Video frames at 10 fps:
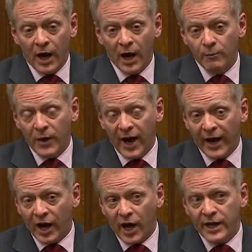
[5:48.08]
Um,
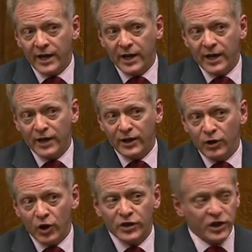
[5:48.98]
and I
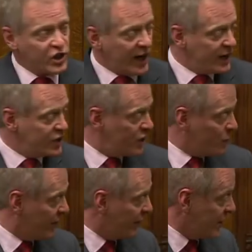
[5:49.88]
look at the challenge
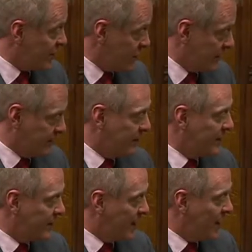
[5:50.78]
that we're facing,
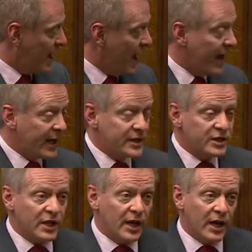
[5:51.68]

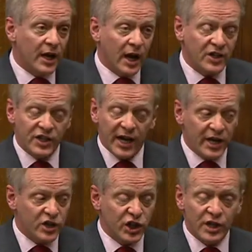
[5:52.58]
and I see
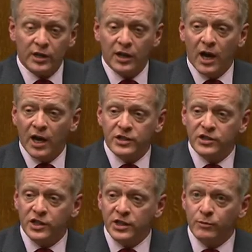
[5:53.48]
ageing, I
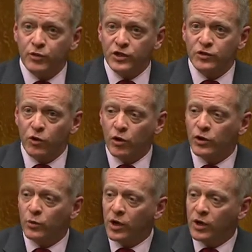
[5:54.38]
see Britain's role
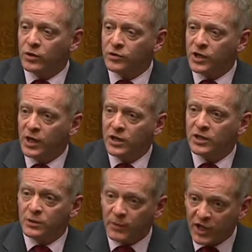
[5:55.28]
in the world
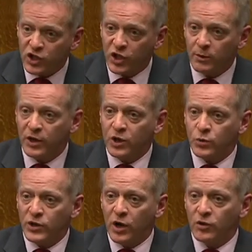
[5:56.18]
diminishing
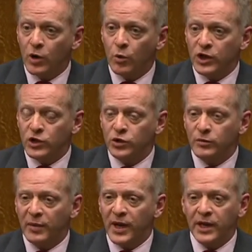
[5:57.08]
because we don't know what it
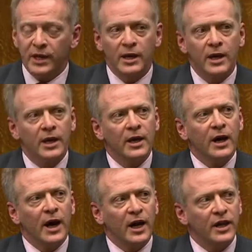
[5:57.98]
should be.
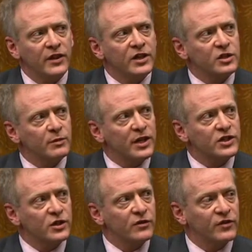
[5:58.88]
And I think to
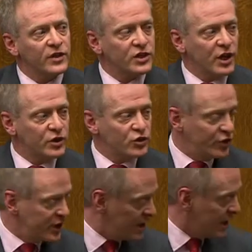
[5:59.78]
myself, this
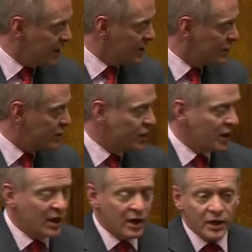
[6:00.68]
country needs
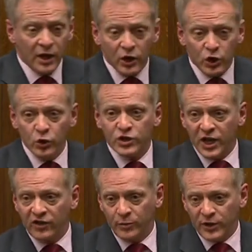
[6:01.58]

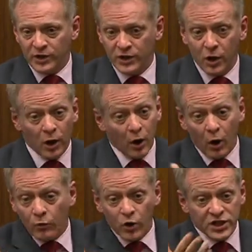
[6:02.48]
good government of